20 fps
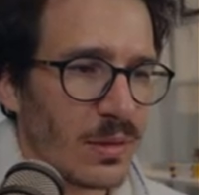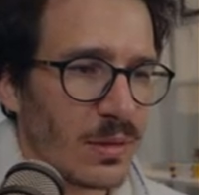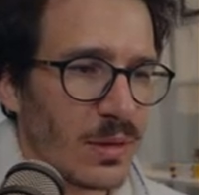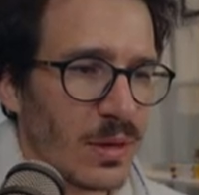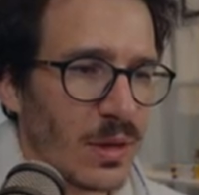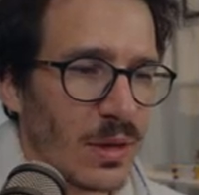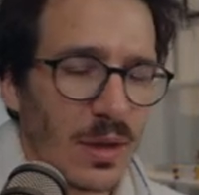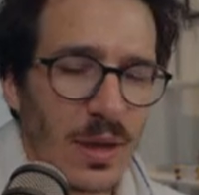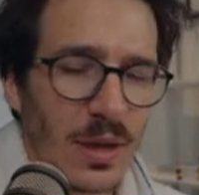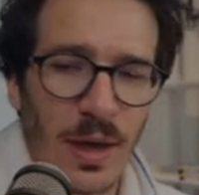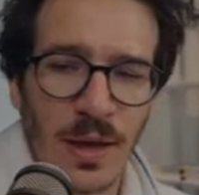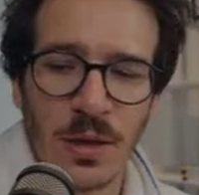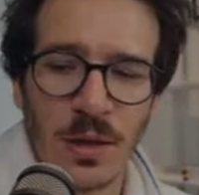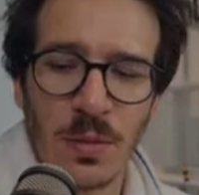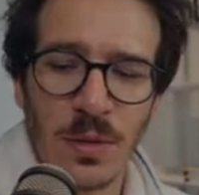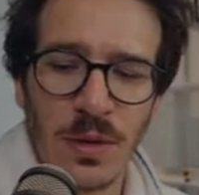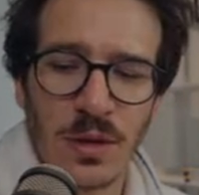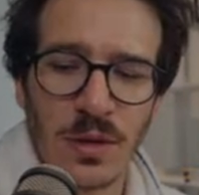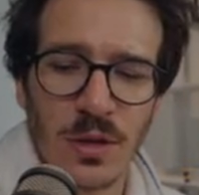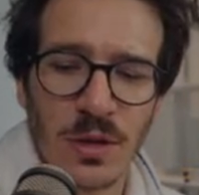it can't
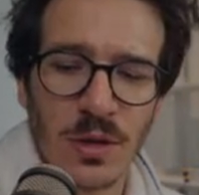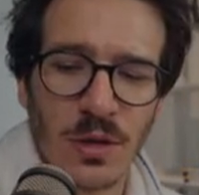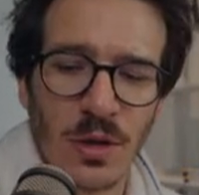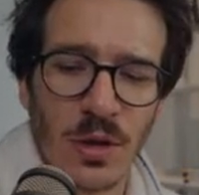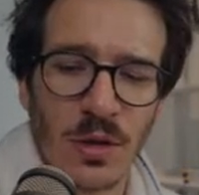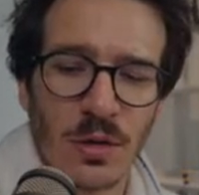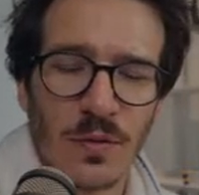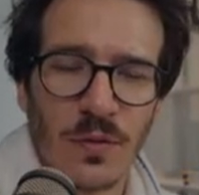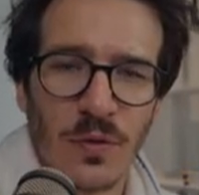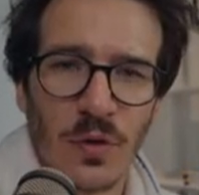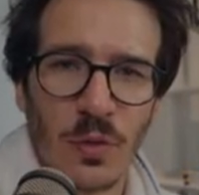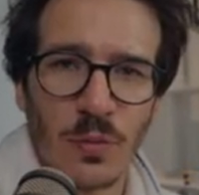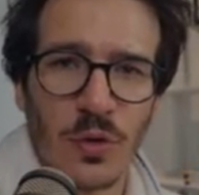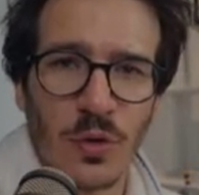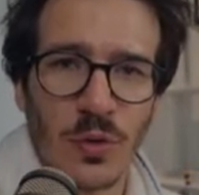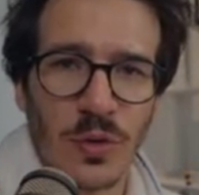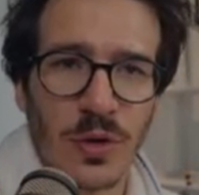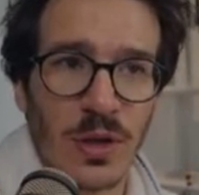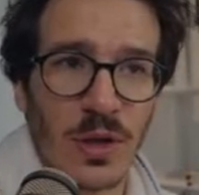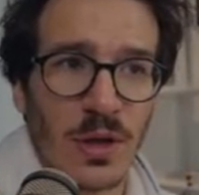be installed from
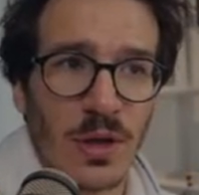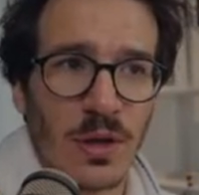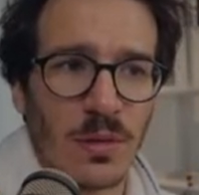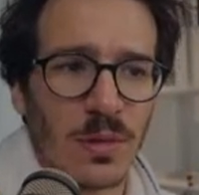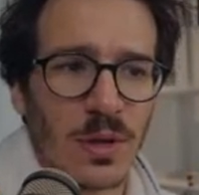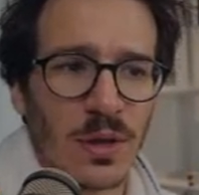your team.